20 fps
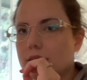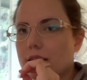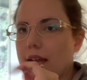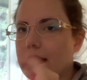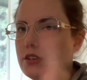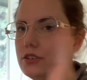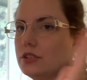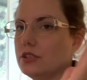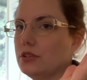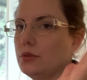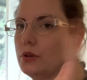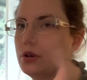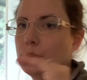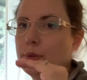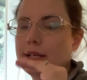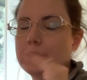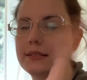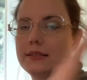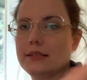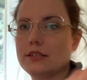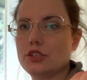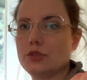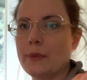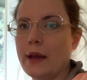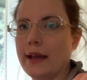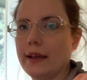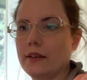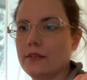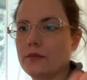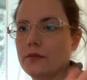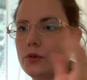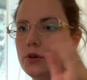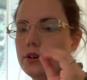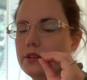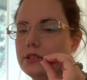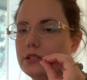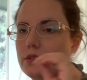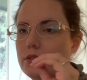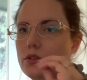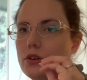I just do a quick stitch back and forth
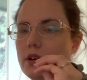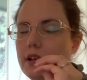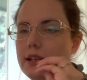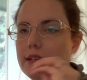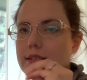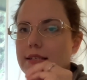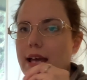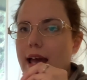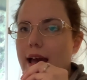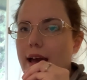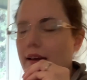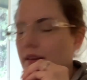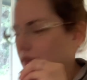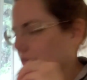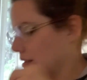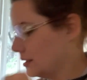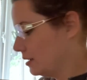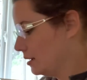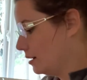so they're intact,